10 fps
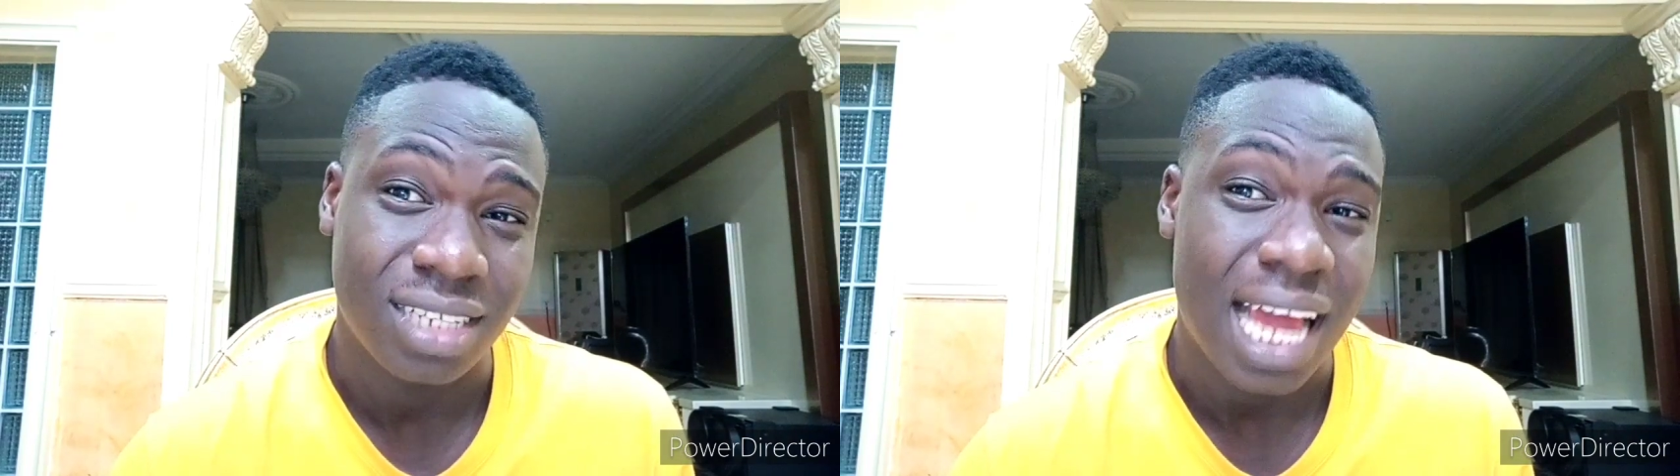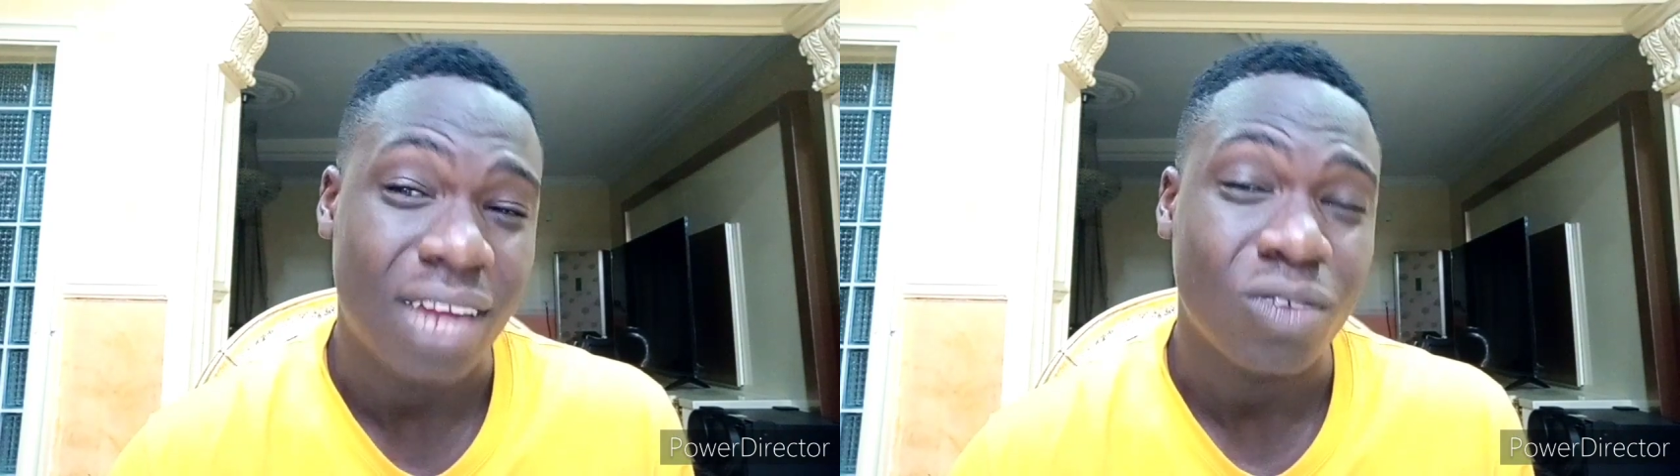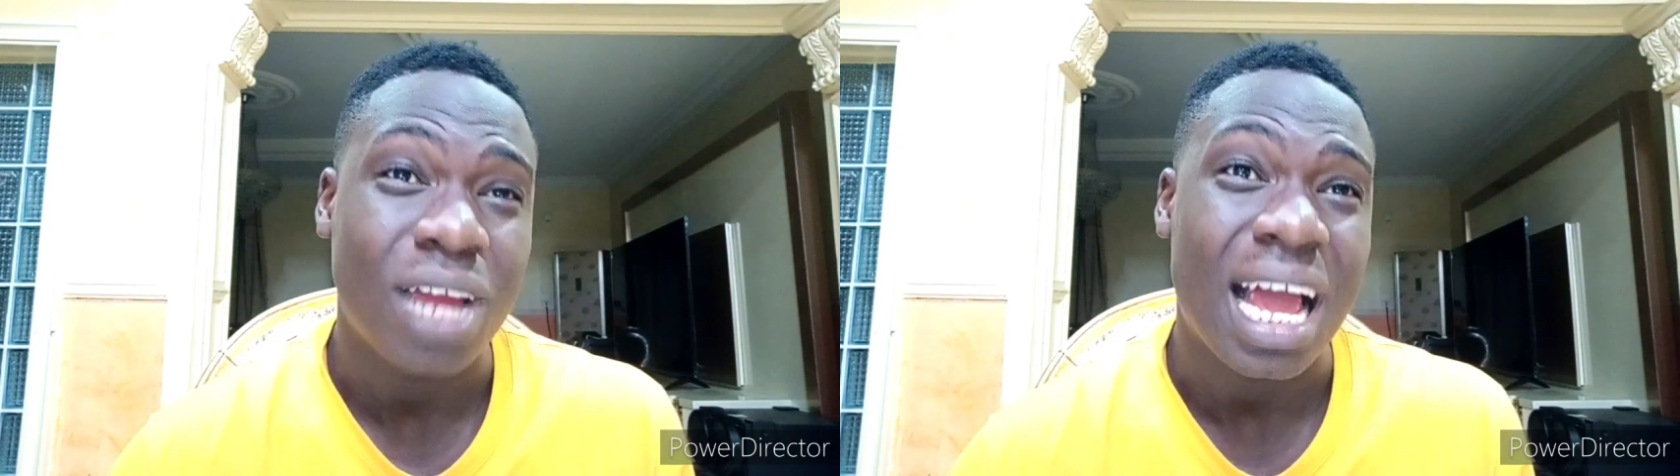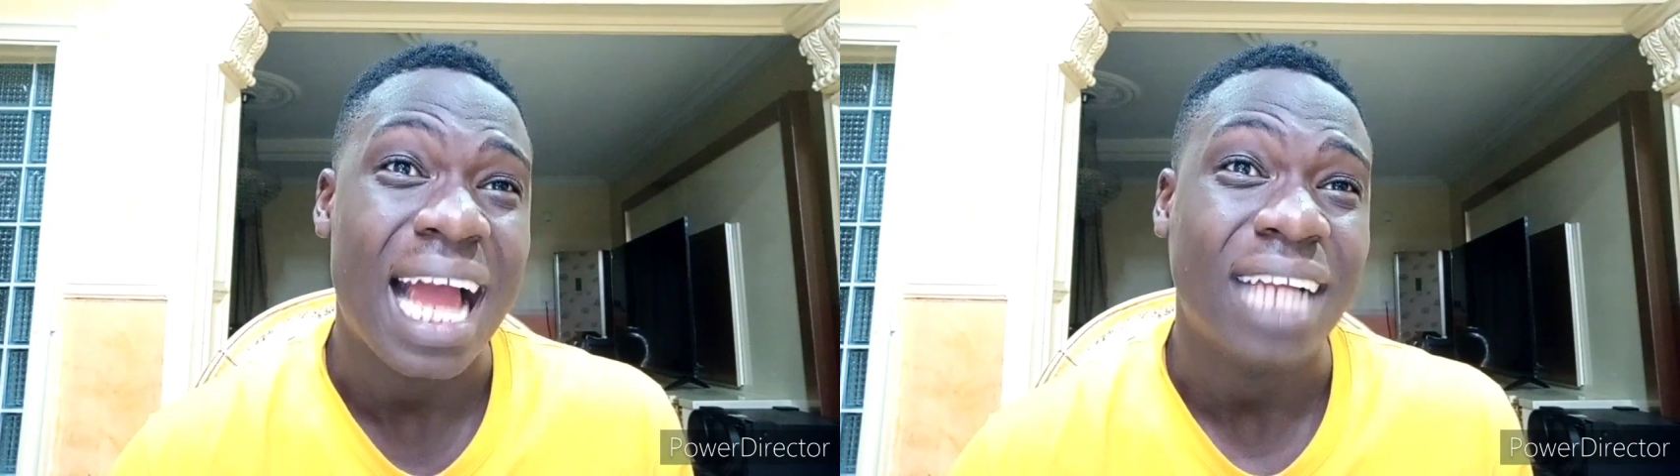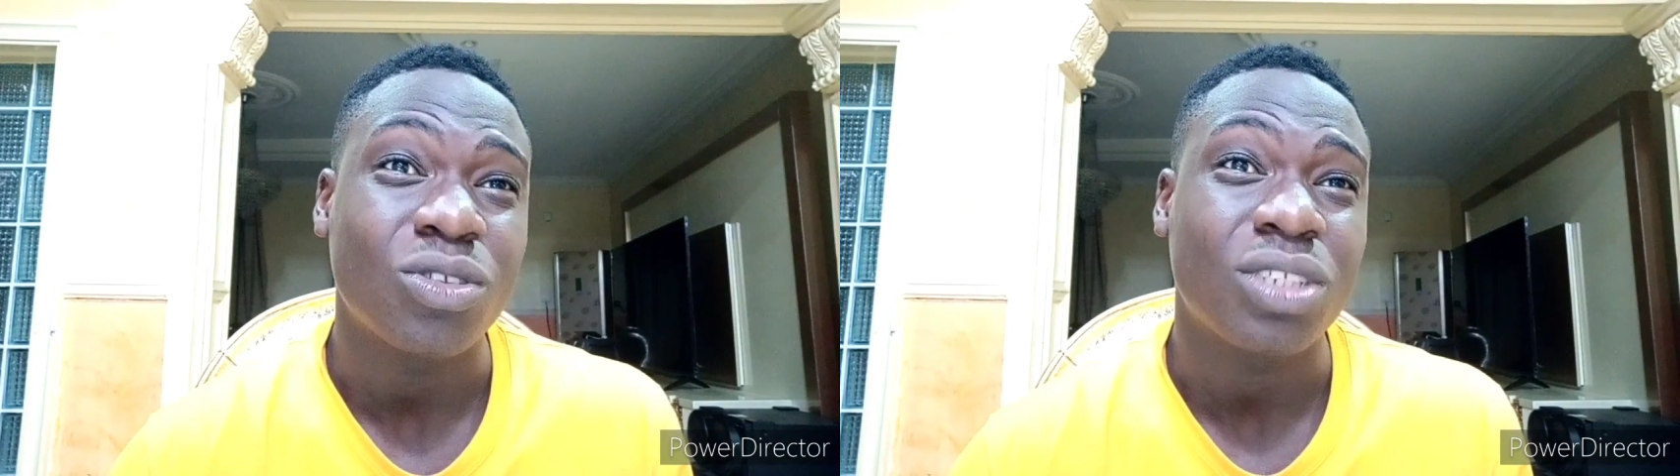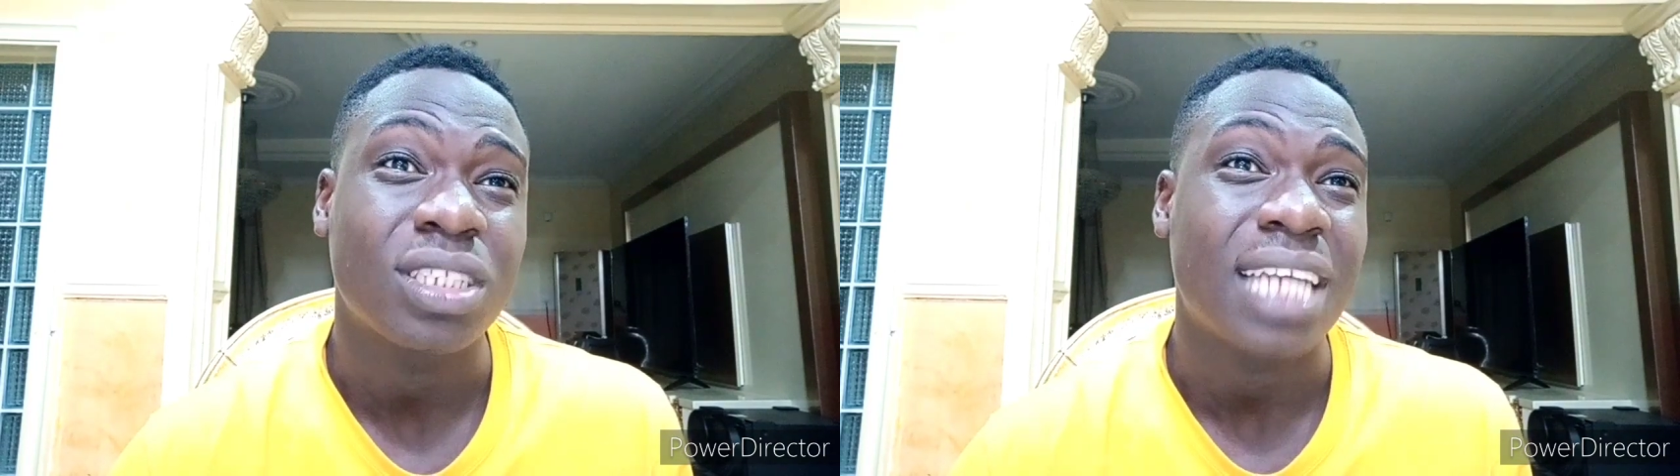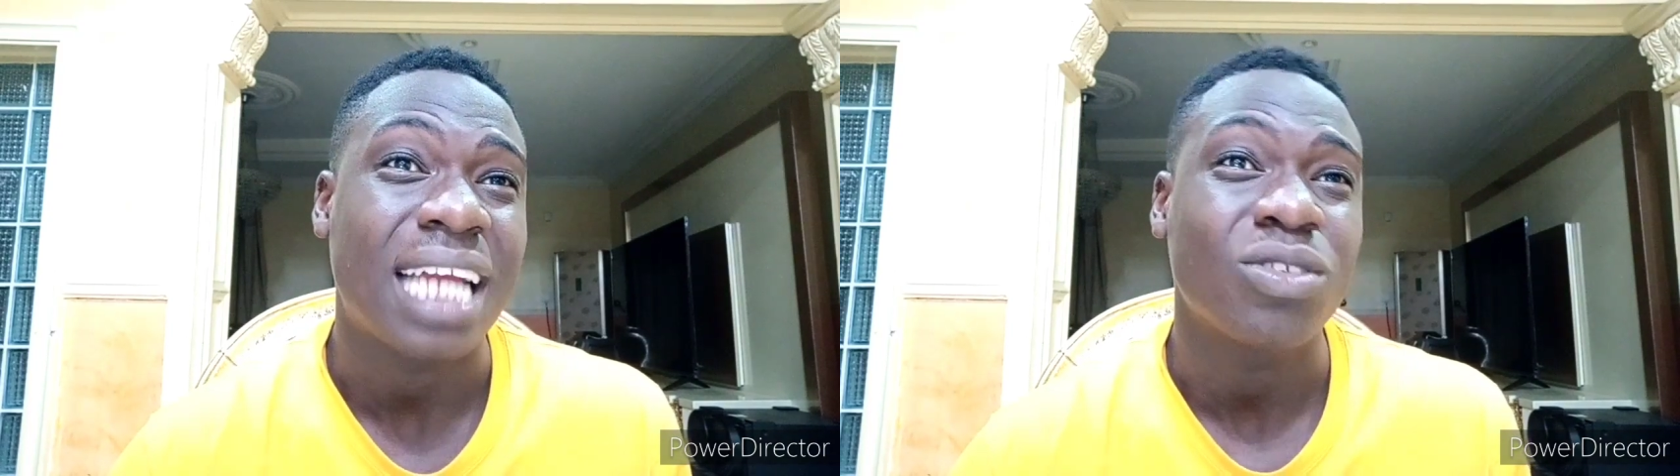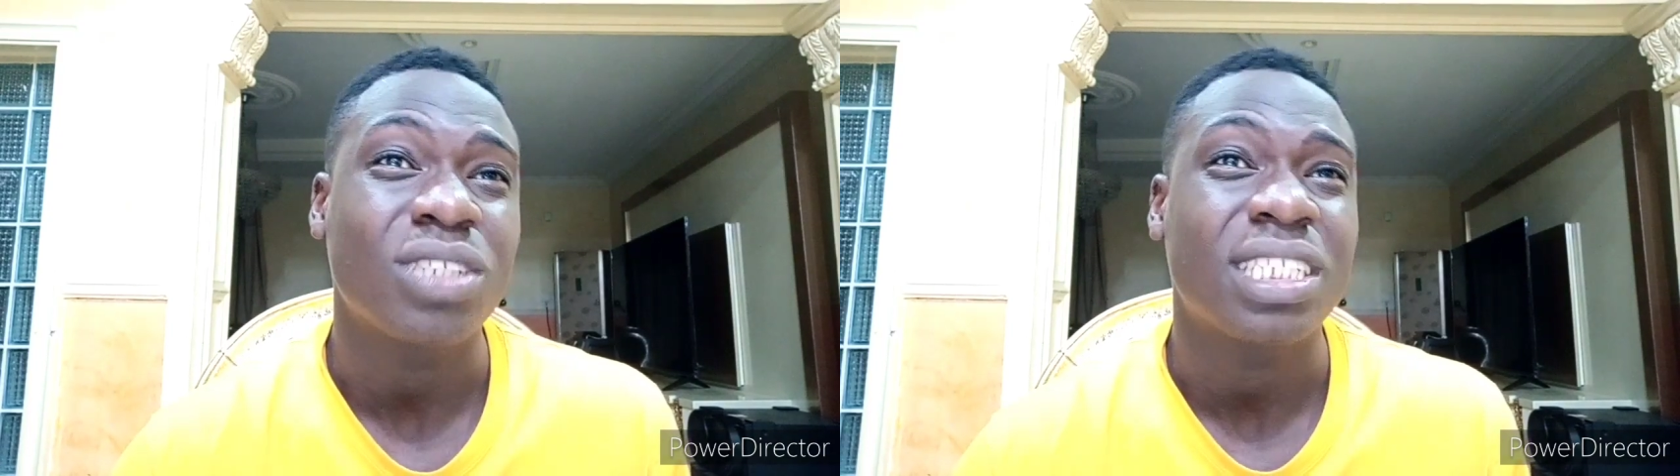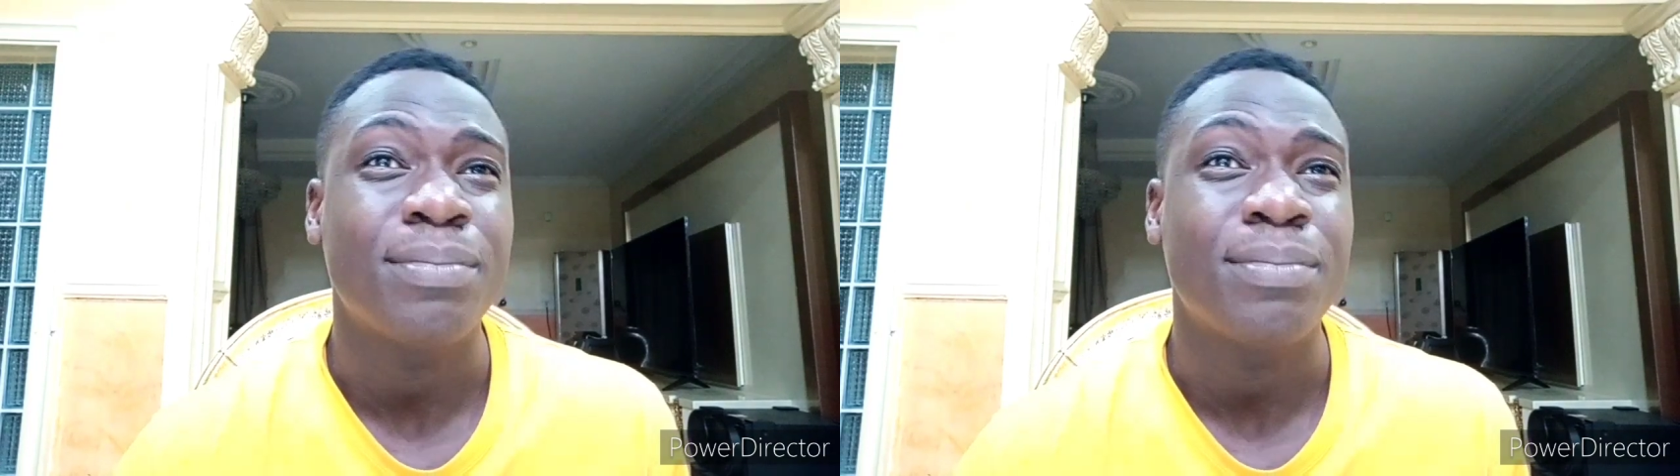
I don't I, I just I just